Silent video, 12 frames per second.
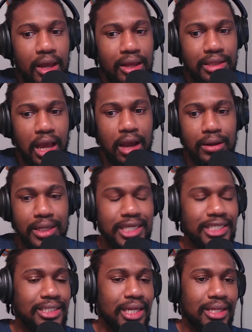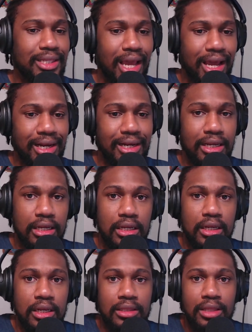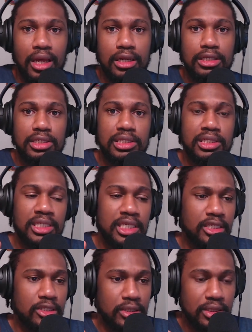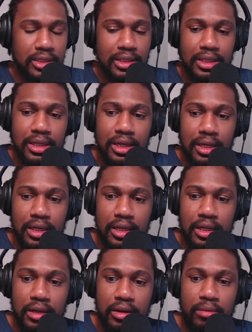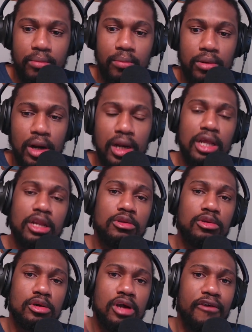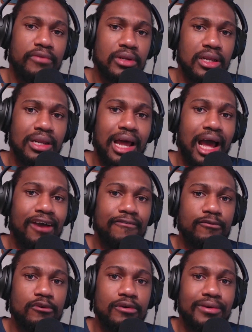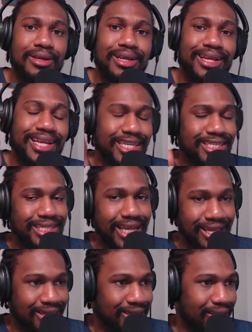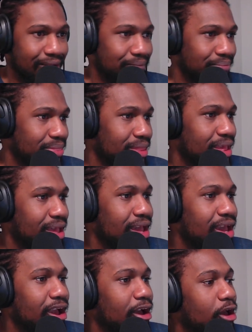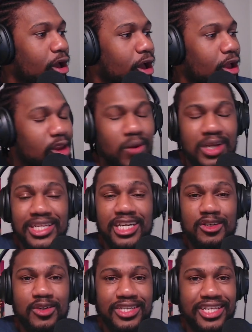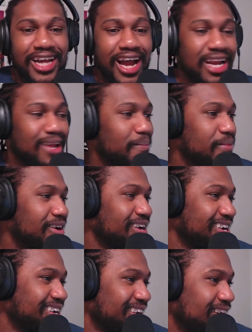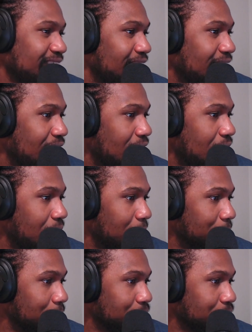Now, he said that that Jesus brought a new covenant after his death. You know what's interesting, Allen Parr? Um,